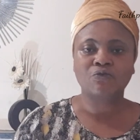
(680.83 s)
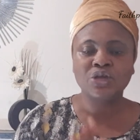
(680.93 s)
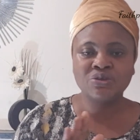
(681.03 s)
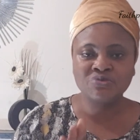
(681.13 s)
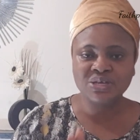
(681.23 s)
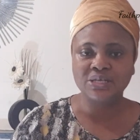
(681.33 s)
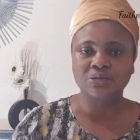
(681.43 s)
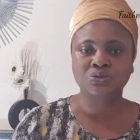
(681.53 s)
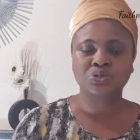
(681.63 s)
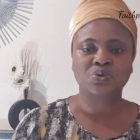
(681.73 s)
for a
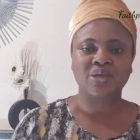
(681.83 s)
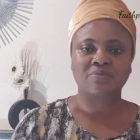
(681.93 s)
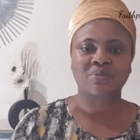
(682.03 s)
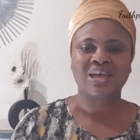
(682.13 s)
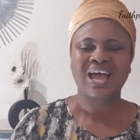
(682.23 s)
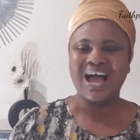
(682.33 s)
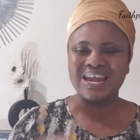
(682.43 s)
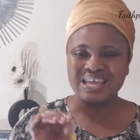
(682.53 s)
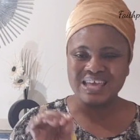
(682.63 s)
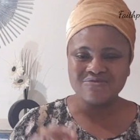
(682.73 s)
reason known to him,
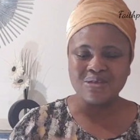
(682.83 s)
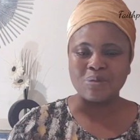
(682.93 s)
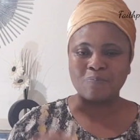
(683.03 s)
and he gave them